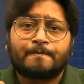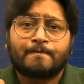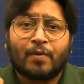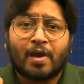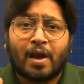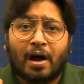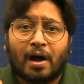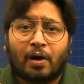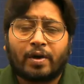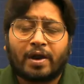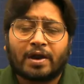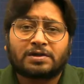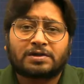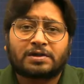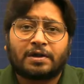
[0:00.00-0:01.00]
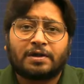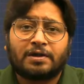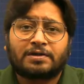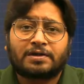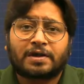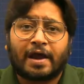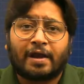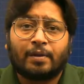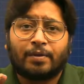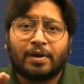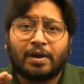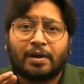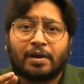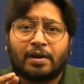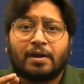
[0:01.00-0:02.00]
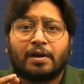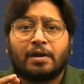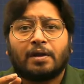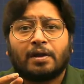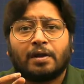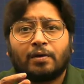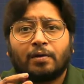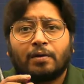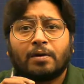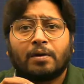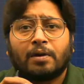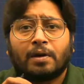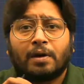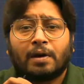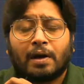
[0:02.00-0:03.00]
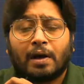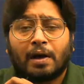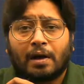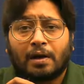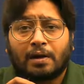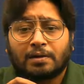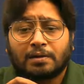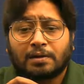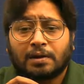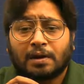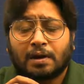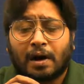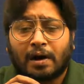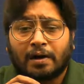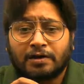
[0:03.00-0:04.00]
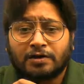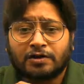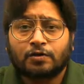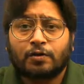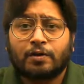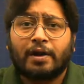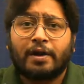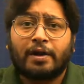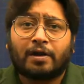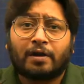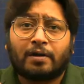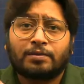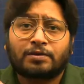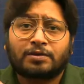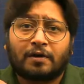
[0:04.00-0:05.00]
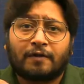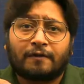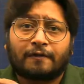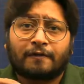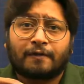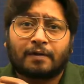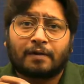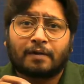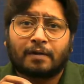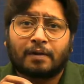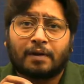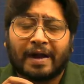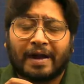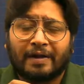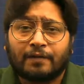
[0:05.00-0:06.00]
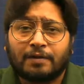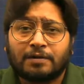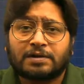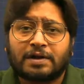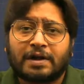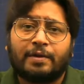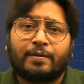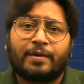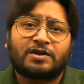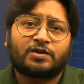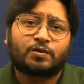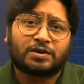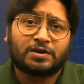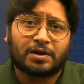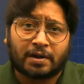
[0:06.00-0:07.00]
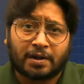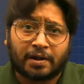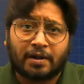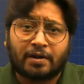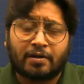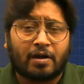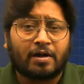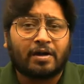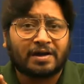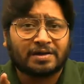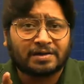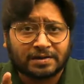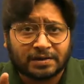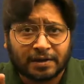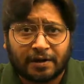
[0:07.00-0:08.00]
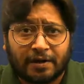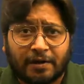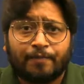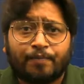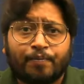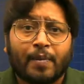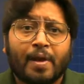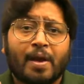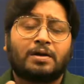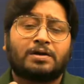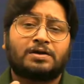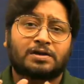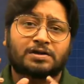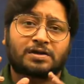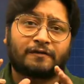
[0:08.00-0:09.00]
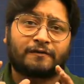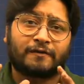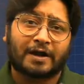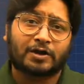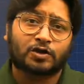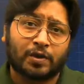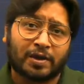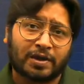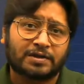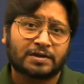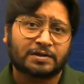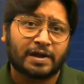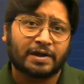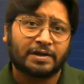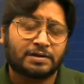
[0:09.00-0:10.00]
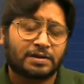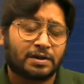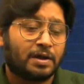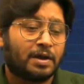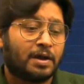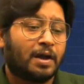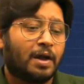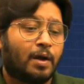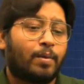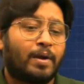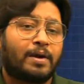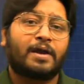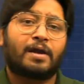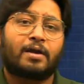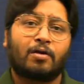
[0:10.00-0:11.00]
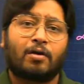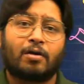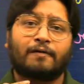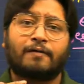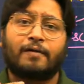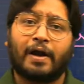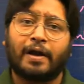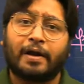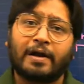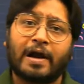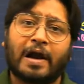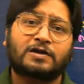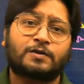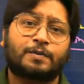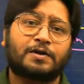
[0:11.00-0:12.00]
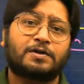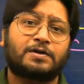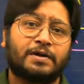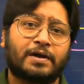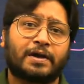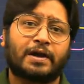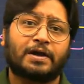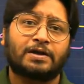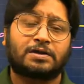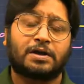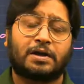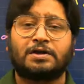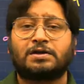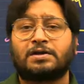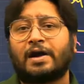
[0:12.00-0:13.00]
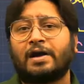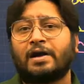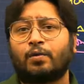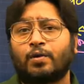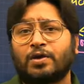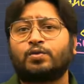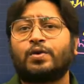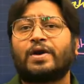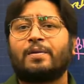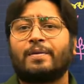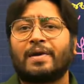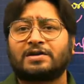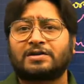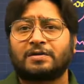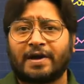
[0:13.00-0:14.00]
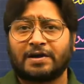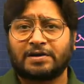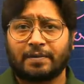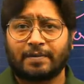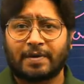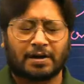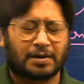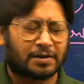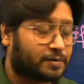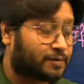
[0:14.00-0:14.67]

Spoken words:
How case studies can be, you know, uh, understood in terms of diverse elements which are there, not necessarily just the factual exercise, but there are a lot of hidden aspects in the case studies, right, in which we can maximize our marks,